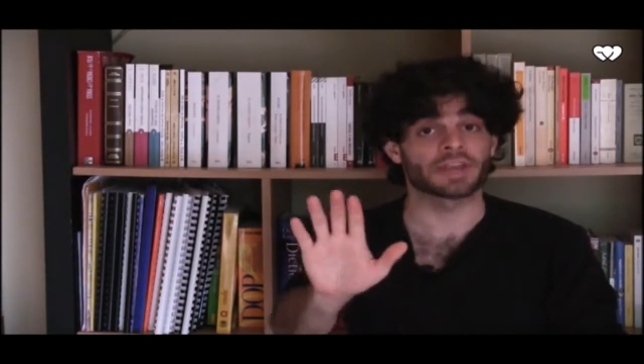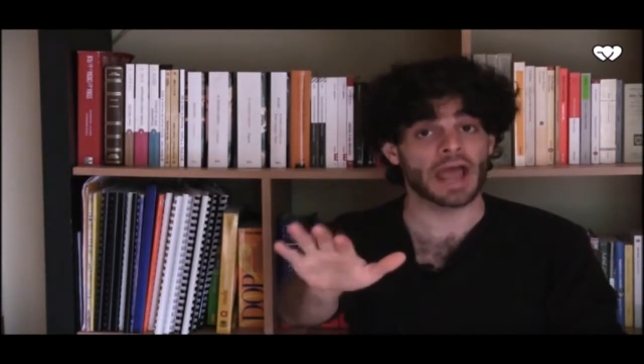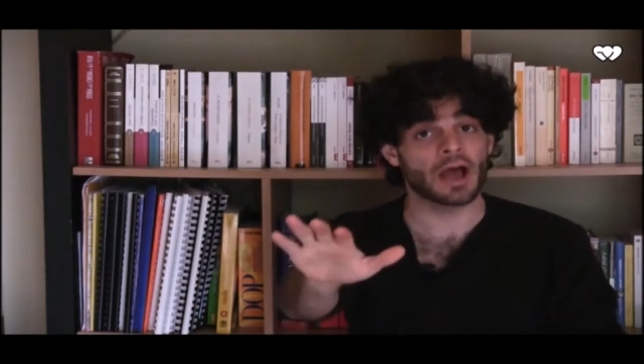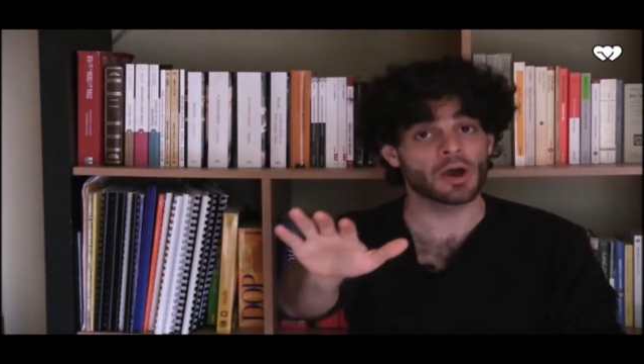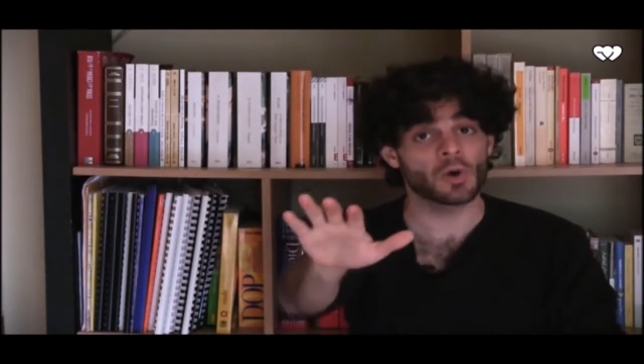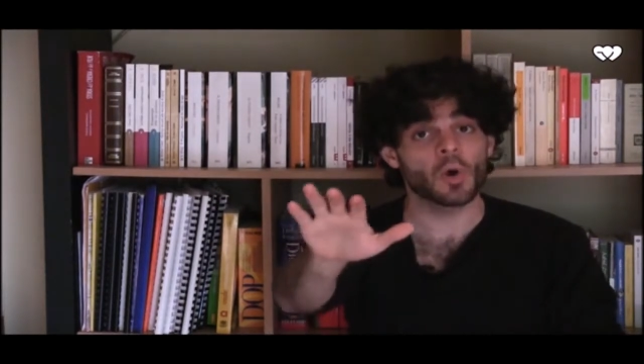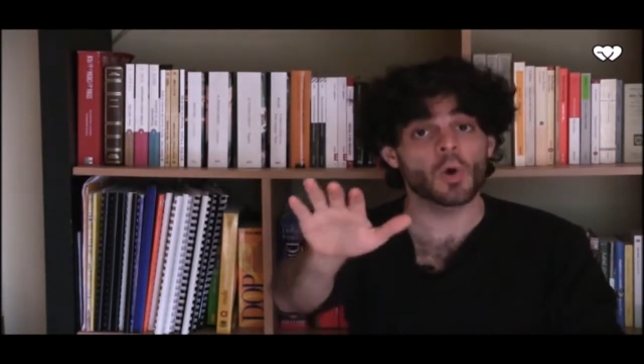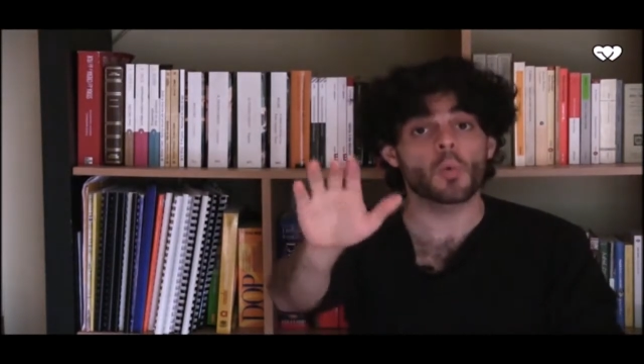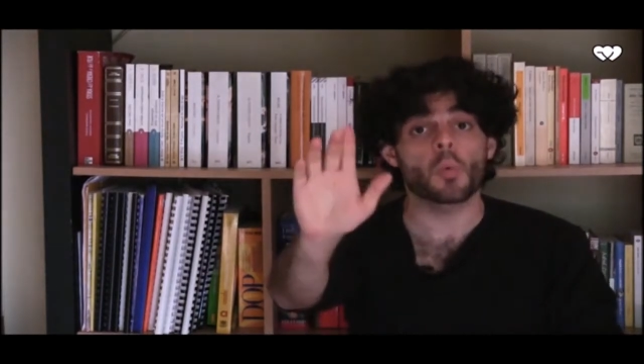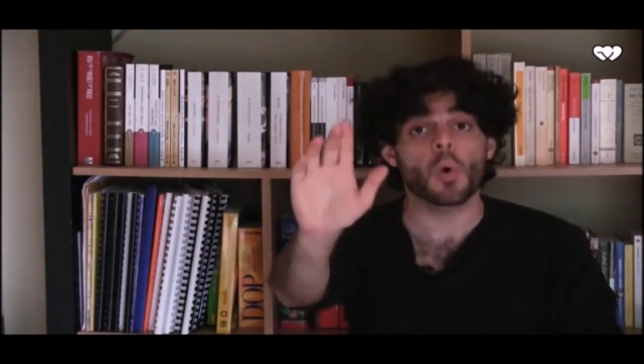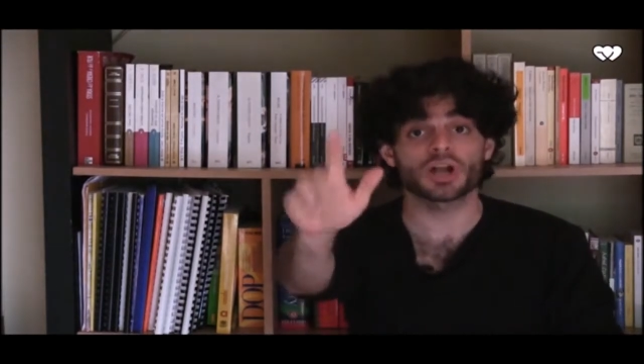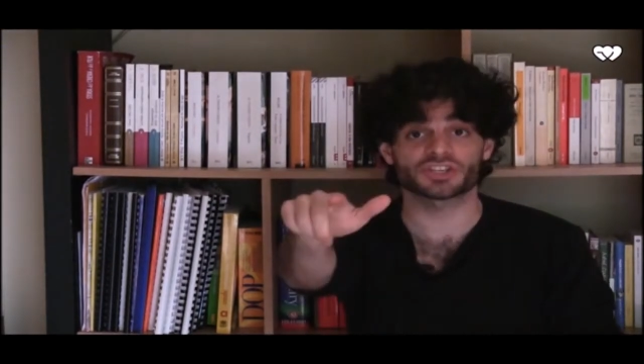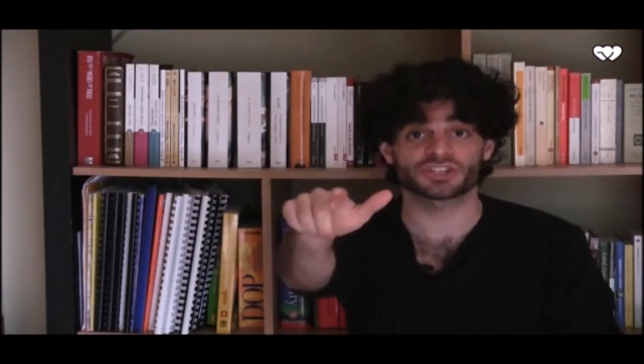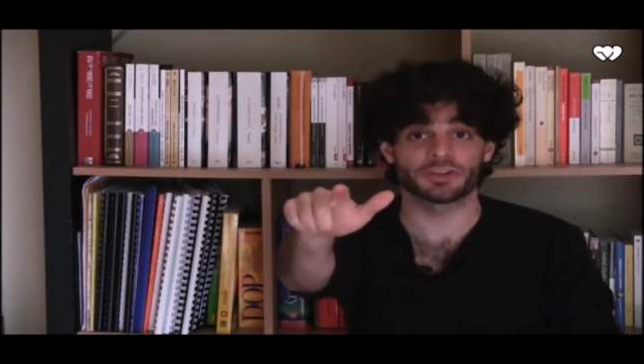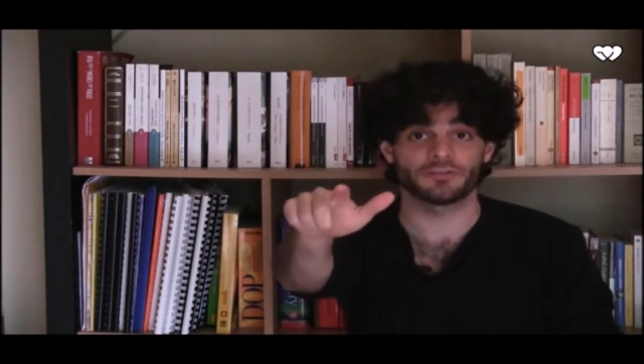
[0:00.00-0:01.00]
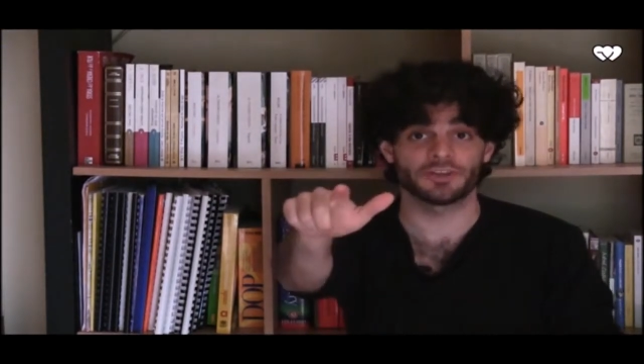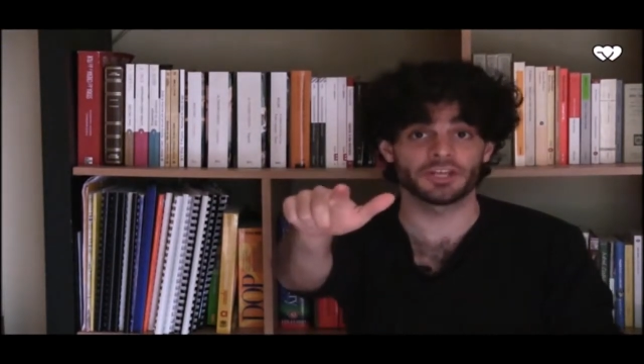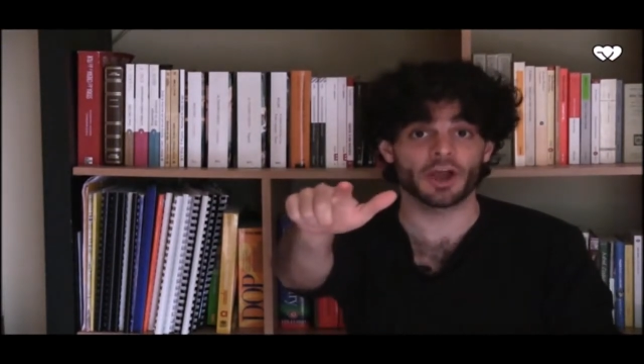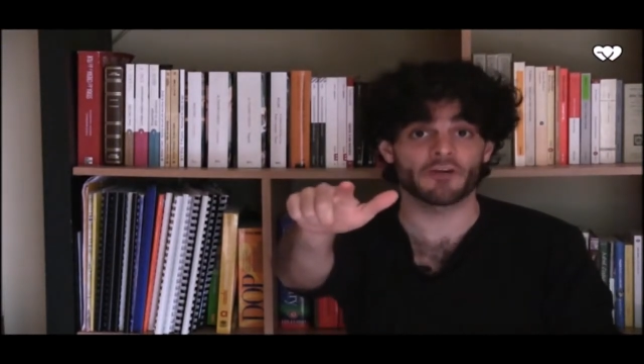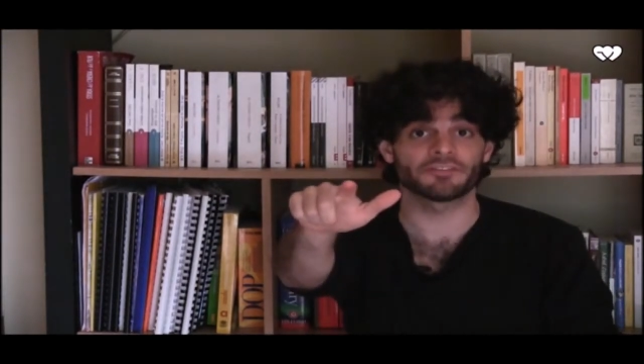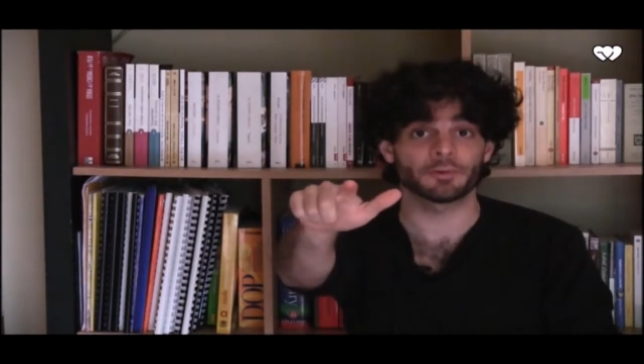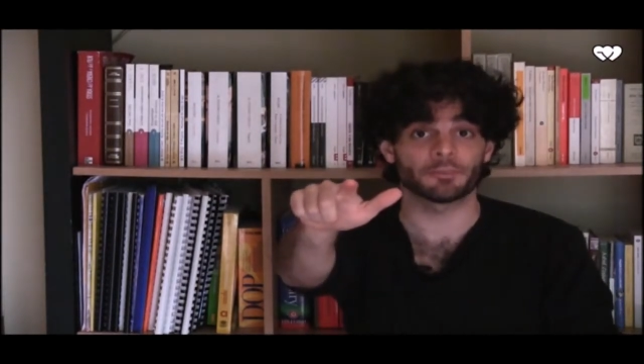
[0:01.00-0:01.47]
Now watch the
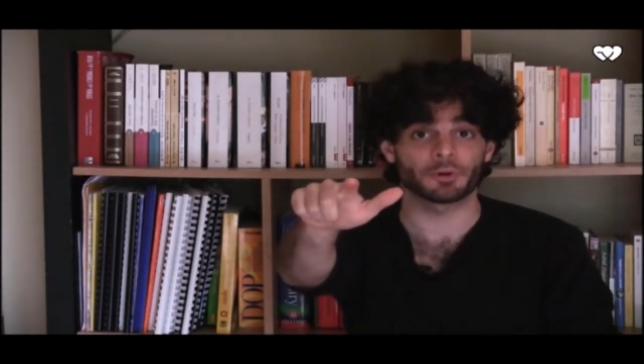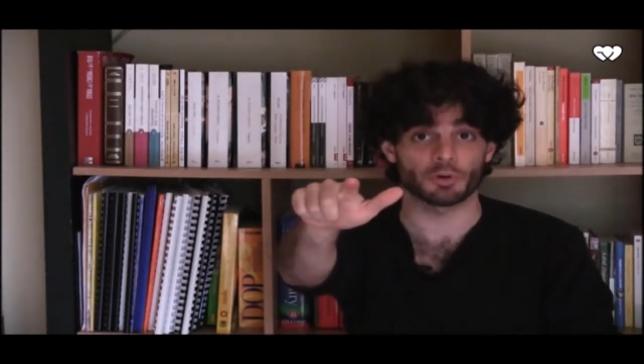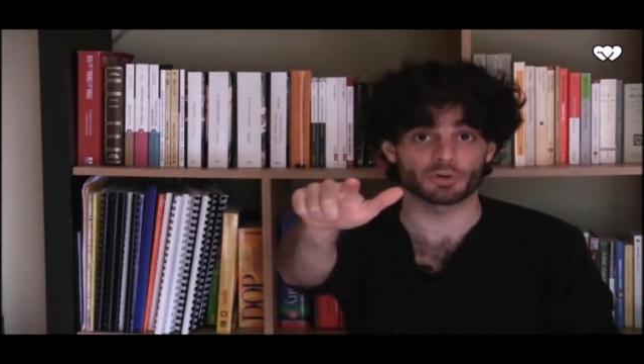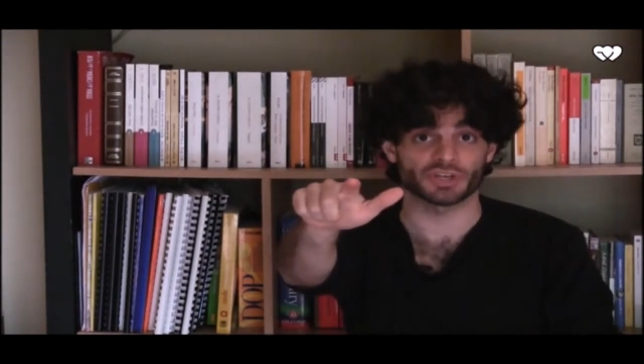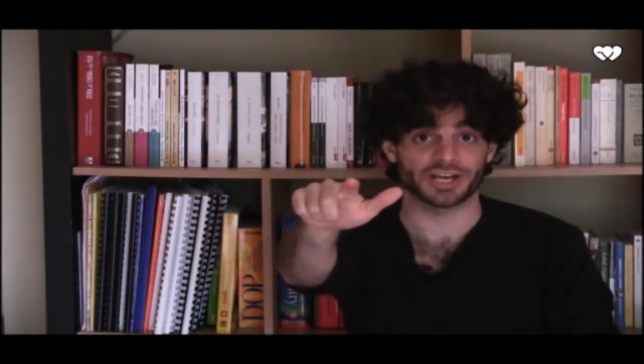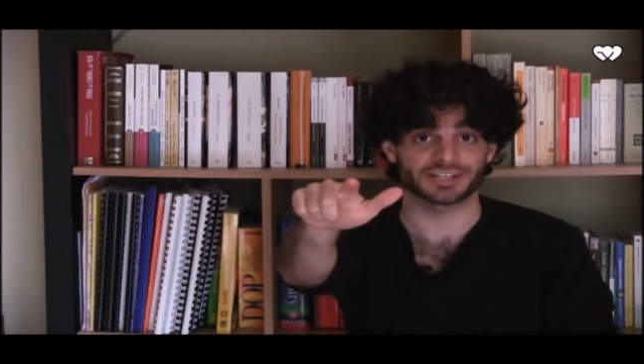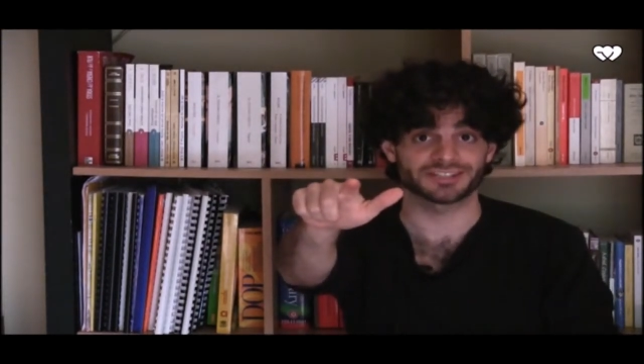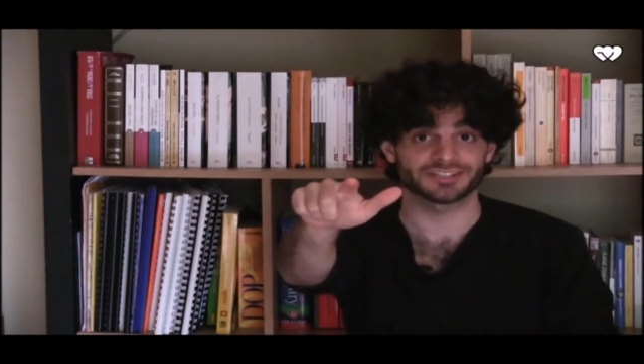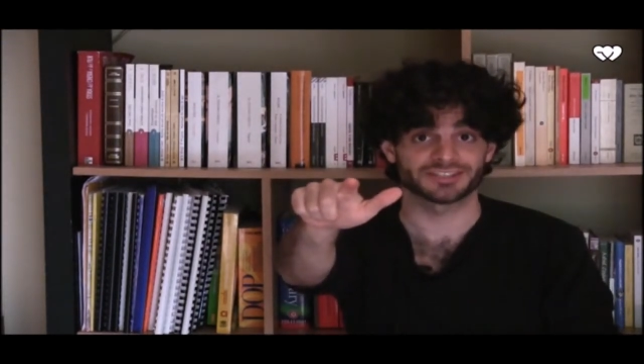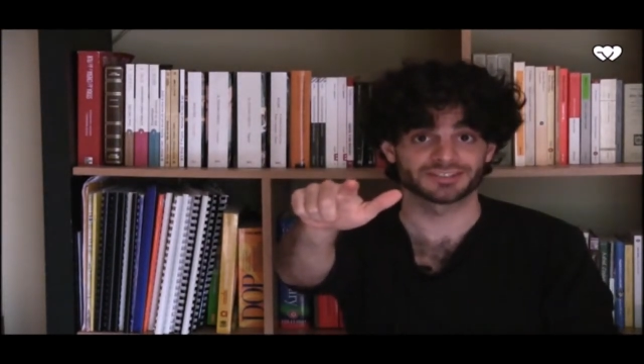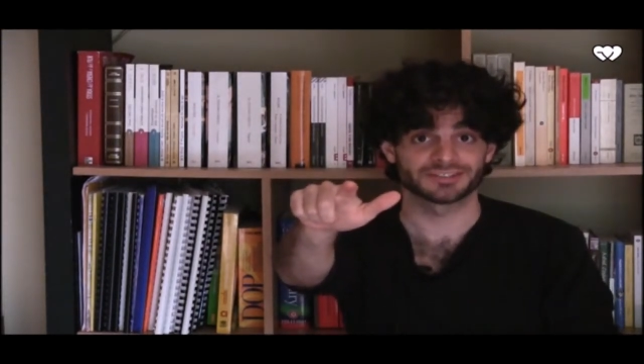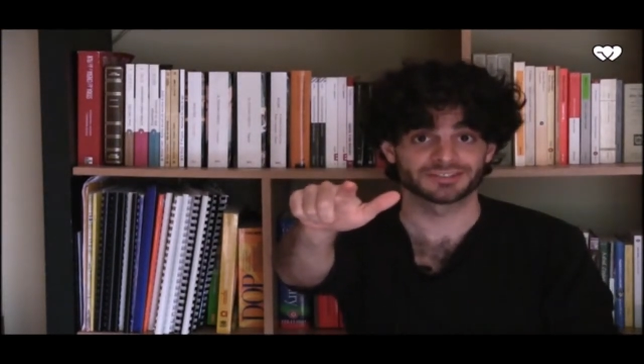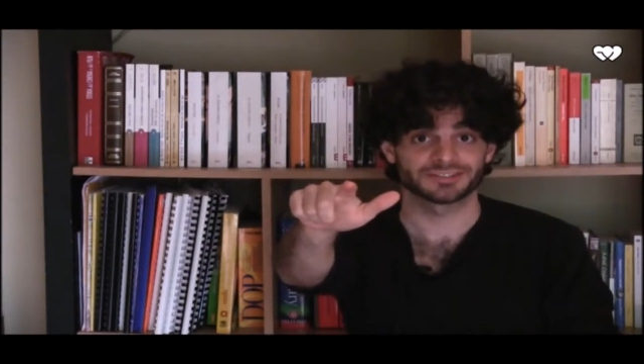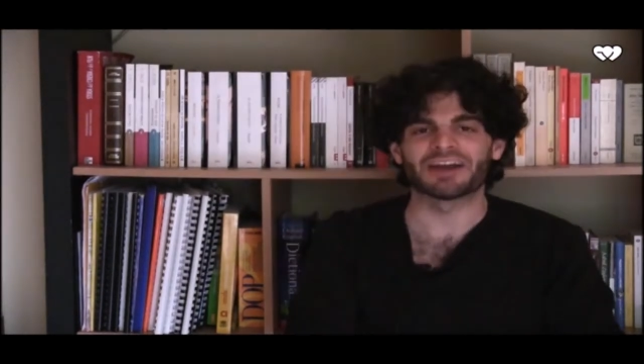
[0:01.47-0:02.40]
video of the project.